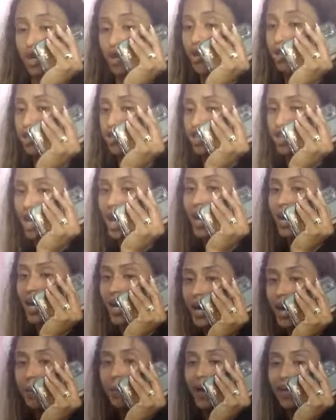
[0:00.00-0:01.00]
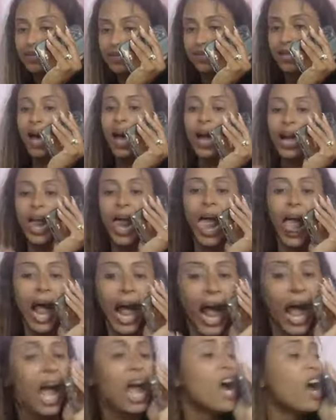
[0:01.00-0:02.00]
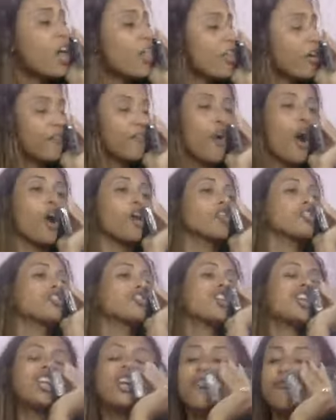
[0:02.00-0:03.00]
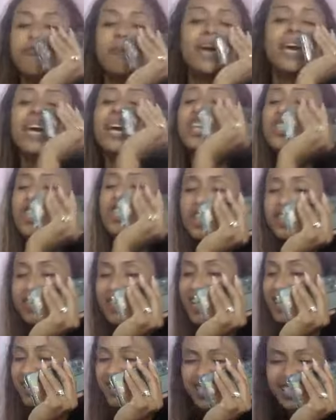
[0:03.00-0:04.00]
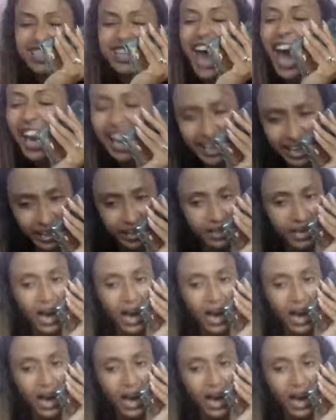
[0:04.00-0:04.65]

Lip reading: The version of me is dated.